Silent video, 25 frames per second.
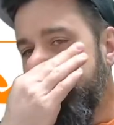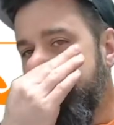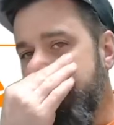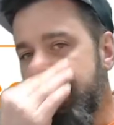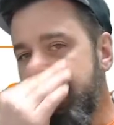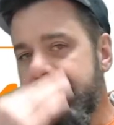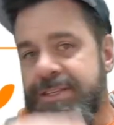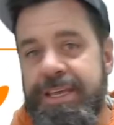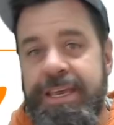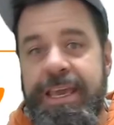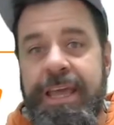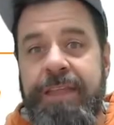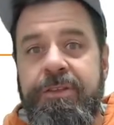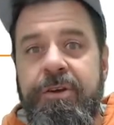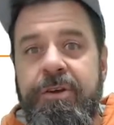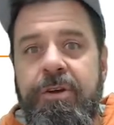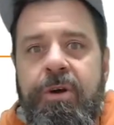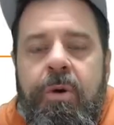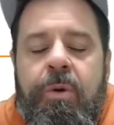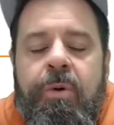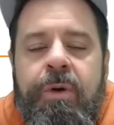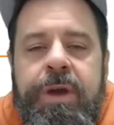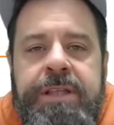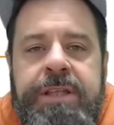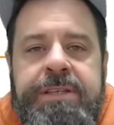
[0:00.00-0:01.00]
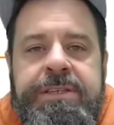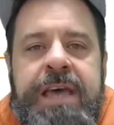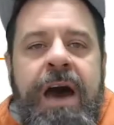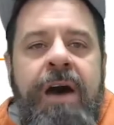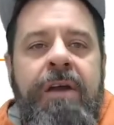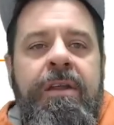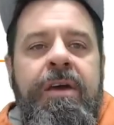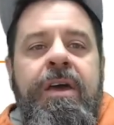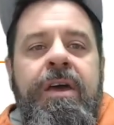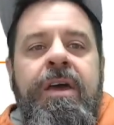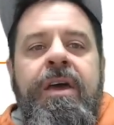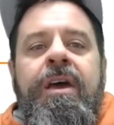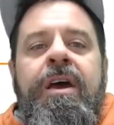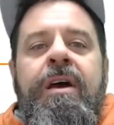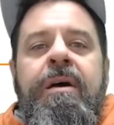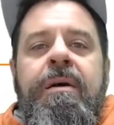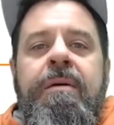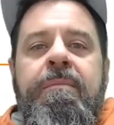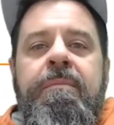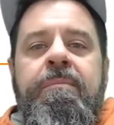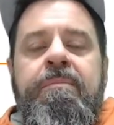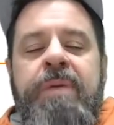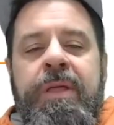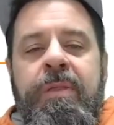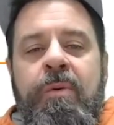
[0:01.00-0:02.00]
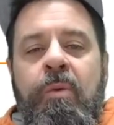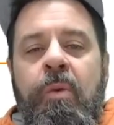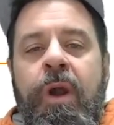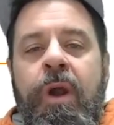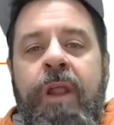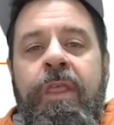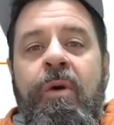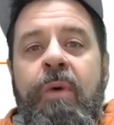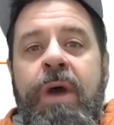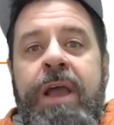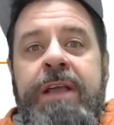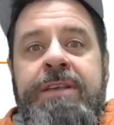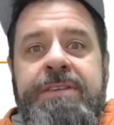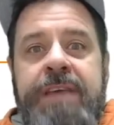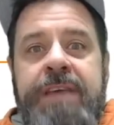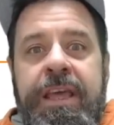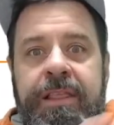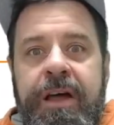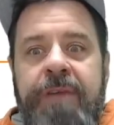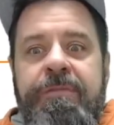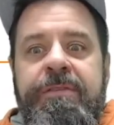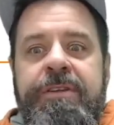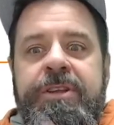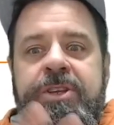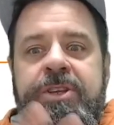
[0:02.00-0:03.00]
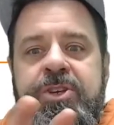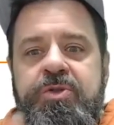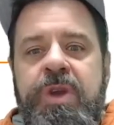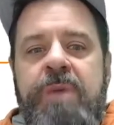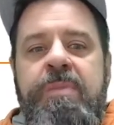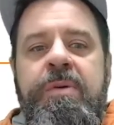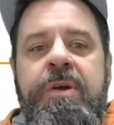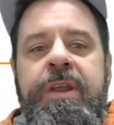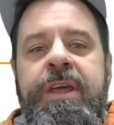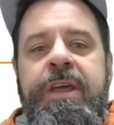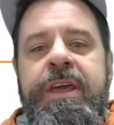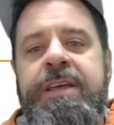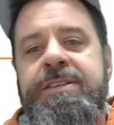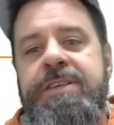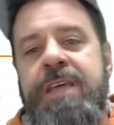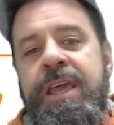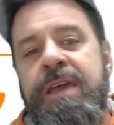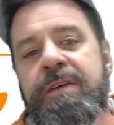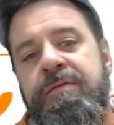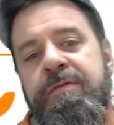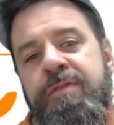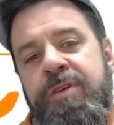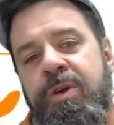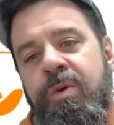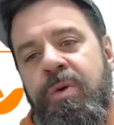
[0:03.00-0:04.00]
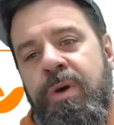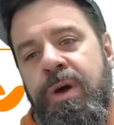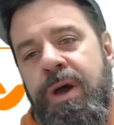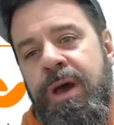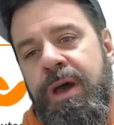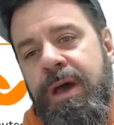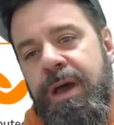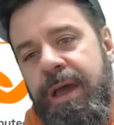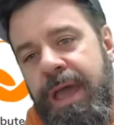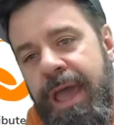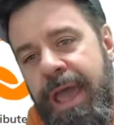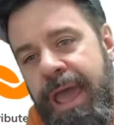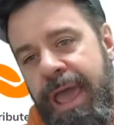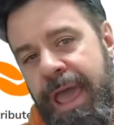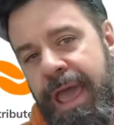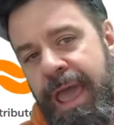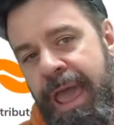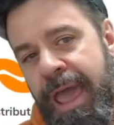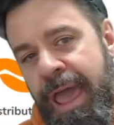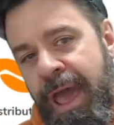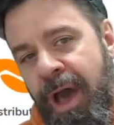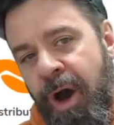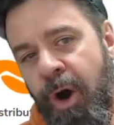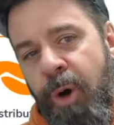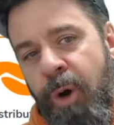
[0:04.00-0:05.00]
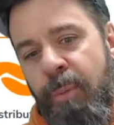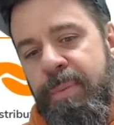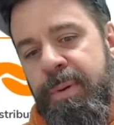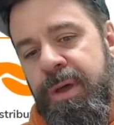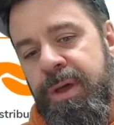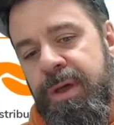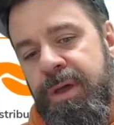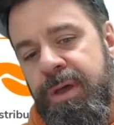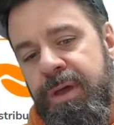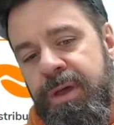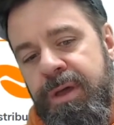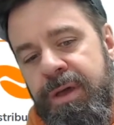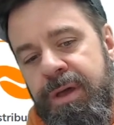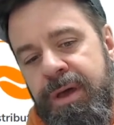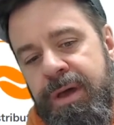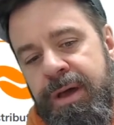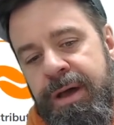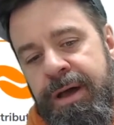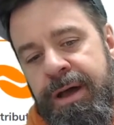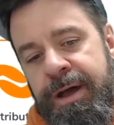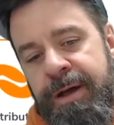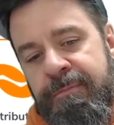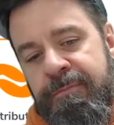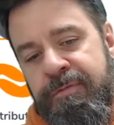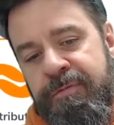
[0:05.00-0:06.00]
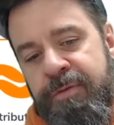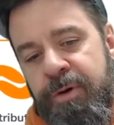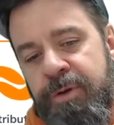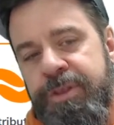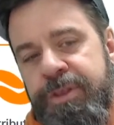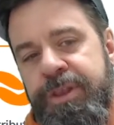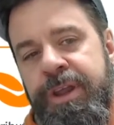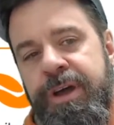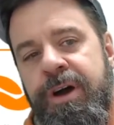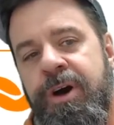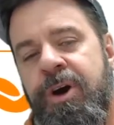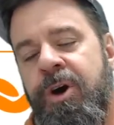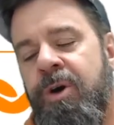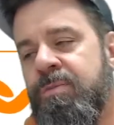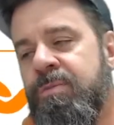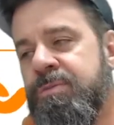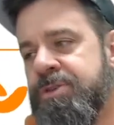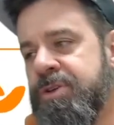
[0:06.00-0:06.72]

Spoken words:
to get their coins out. But one of the ways they love to distribute is if you help Folding at Home.